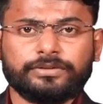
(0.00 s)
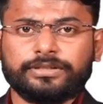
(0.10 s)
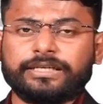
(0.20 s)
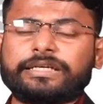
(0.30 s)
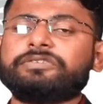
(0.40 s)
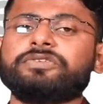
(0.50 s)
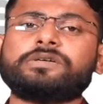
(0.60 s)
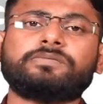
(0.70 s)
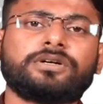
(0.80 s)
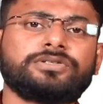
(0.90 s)
The
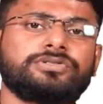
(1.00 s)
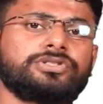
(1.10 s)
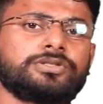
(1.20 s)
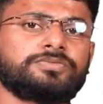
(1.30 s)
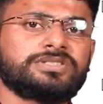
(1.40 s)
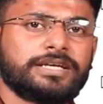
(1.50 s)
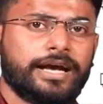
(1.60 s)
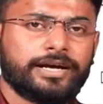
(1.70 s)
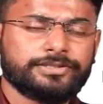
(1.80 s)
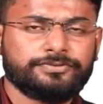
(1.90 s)
EVM consumes
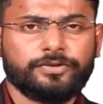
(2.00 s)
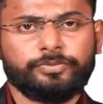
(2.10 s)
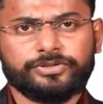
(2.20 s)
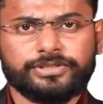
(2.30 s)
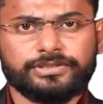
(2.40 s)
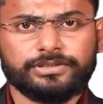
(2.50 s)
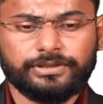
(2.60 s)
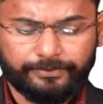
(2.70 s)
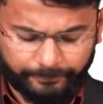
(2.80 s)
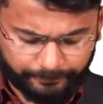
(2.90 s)
gas for processing.